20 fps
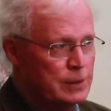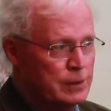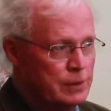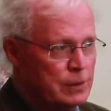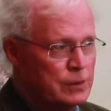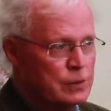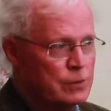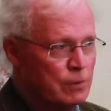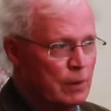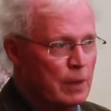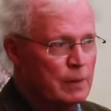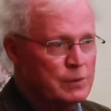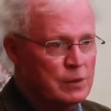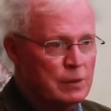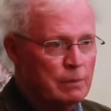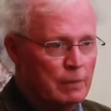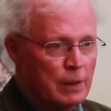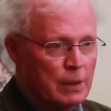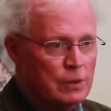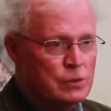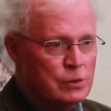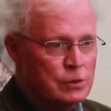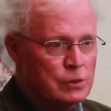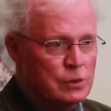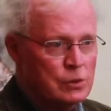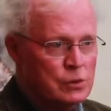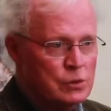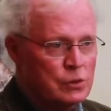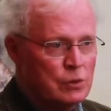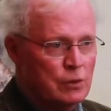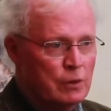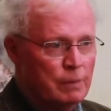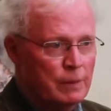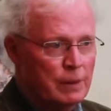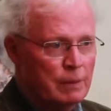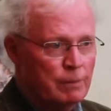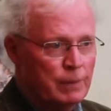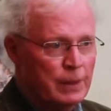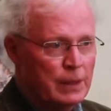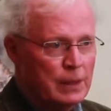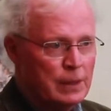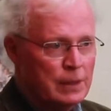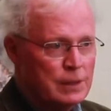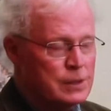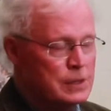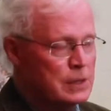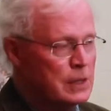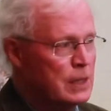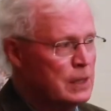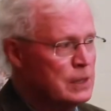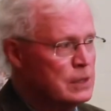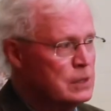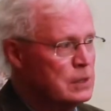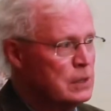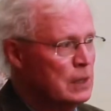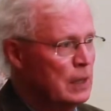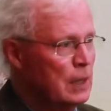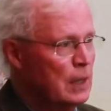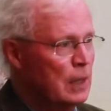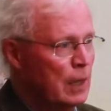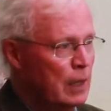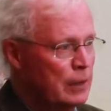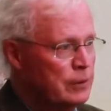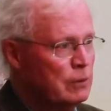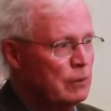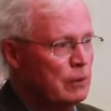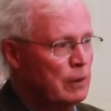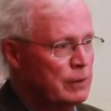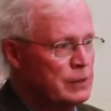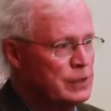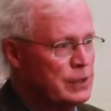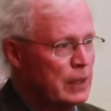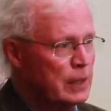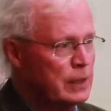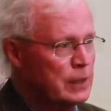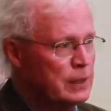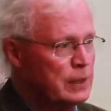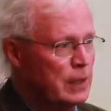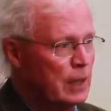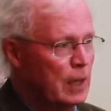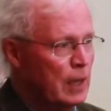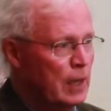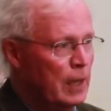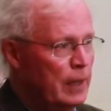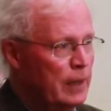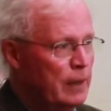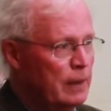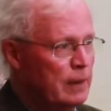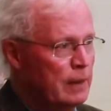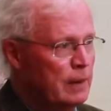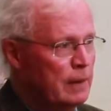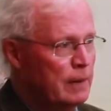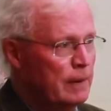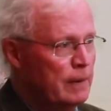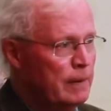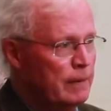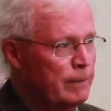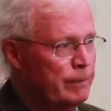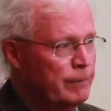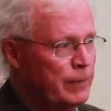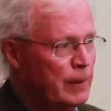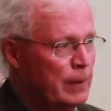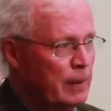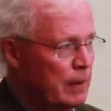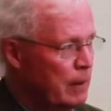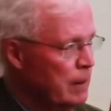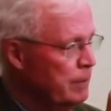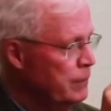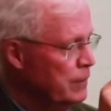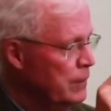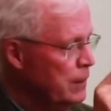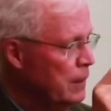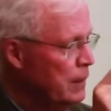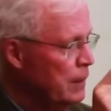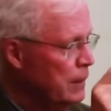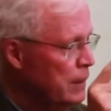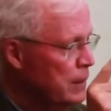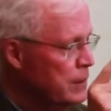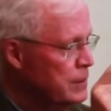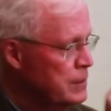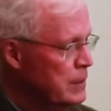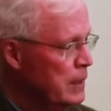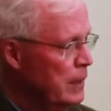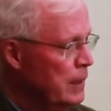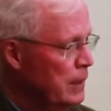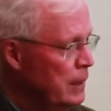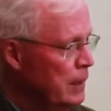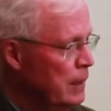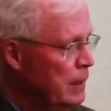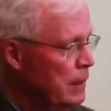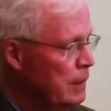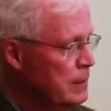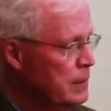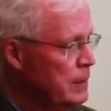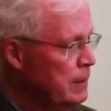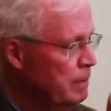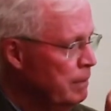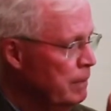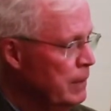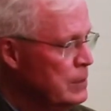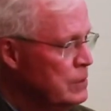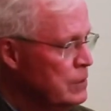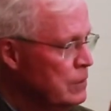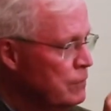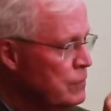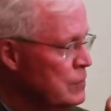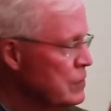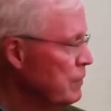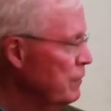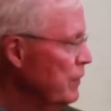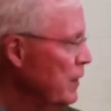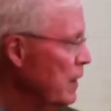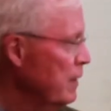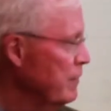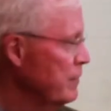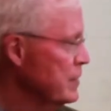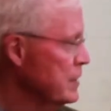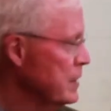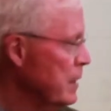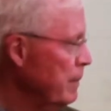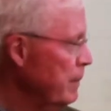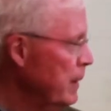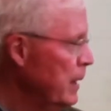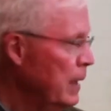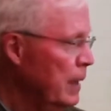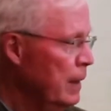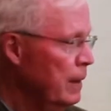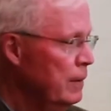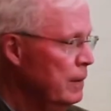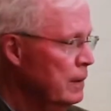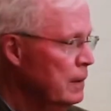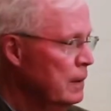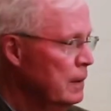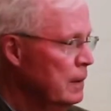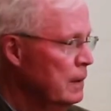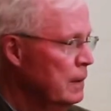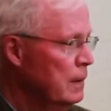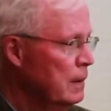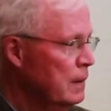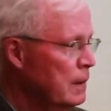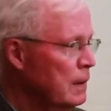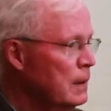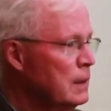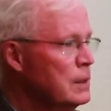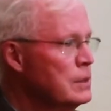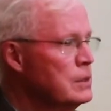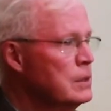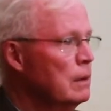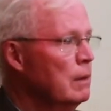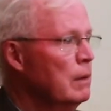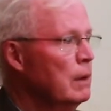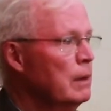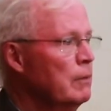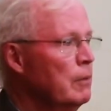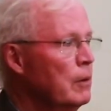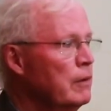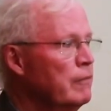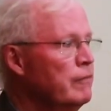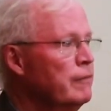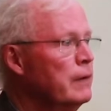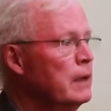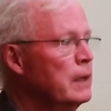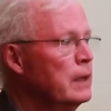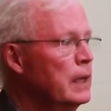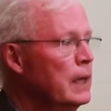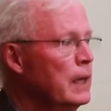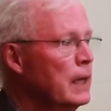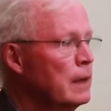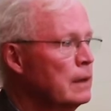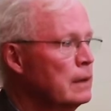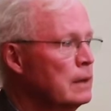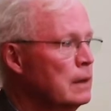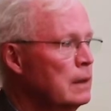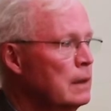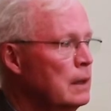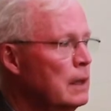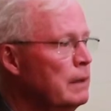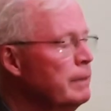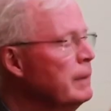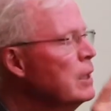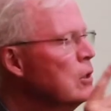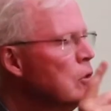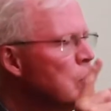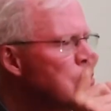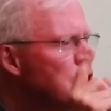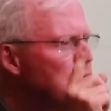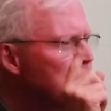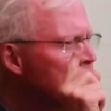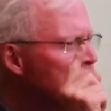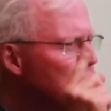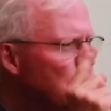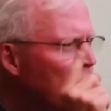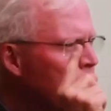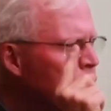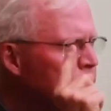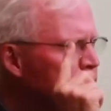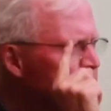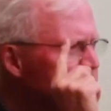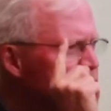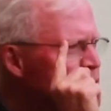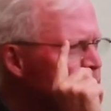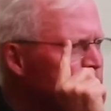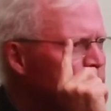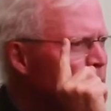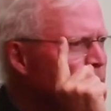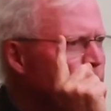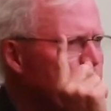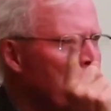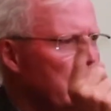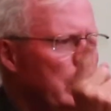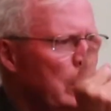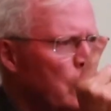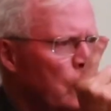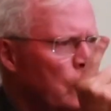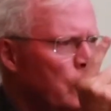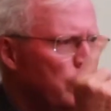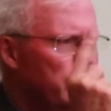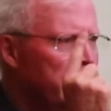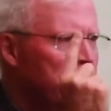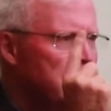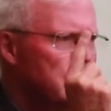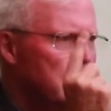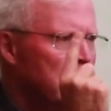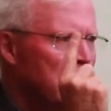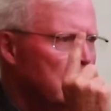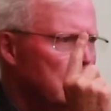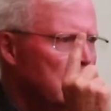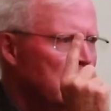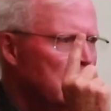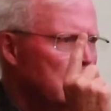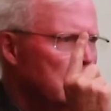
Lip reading: he describes the most disturbing bit and says, I thought I was going to die, and I'm thinking he's standing here, he must have survived somehow, so I want to find out. Because it's not in his memory loop, is it?